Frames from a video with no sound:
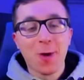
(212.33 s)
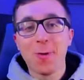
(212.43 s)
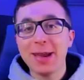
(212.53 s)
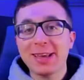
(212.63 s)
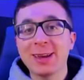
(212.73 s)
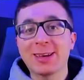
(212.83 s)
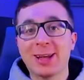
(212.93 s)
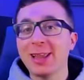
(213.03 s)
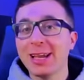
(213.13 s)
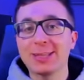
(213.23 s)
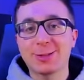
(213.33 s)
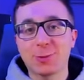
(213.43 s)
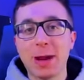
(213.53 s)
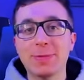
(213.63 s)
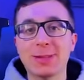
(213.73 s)
We can clean
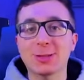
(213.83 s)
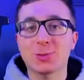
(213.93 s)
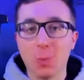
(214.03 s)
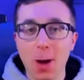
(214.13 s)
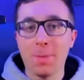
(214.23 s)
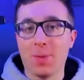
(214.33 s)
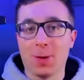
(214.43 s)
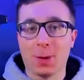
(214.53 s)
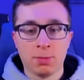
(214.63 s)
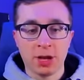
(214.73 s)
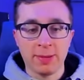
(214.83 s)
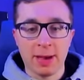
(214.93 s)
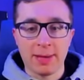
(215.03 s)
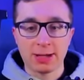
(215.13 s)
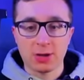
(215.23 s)
sweep this Rumble.
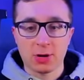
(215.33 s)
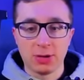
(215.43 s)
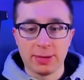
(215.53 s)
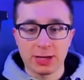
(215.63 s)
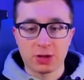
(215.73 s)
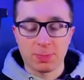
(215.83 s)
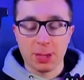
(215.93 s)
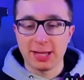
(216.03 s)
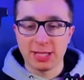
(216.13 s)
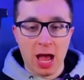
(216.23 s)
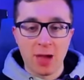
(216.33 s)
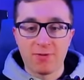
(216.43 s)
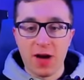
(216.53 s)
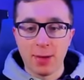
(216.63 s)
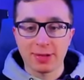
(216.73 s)
Boogeyman might try to eliminate Triple H. I am
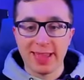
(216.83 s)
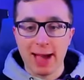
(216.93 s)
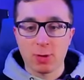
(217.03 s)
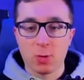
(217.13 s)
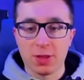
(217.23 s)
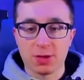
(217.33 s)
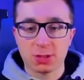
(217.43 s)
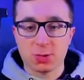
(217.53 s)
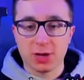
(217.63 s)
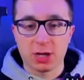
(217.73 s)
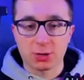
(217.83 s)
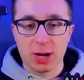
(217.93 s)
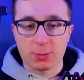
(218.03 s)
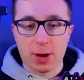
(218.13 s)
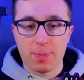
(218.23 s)
fine with that. We want those 300
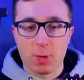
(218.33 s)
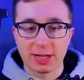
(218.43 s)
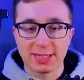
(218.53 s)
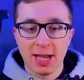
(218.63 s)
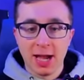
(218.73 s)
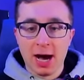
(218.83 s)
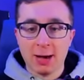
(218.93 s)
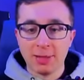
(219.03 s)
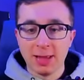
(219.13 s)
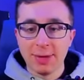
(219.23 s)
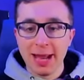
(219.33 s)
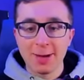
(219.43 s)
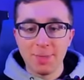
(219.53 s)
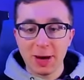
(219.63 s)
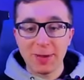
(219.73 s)
upgrade points.
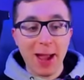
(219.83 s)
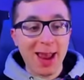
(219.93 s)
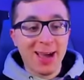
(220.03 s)
Eliminated Boogeyman.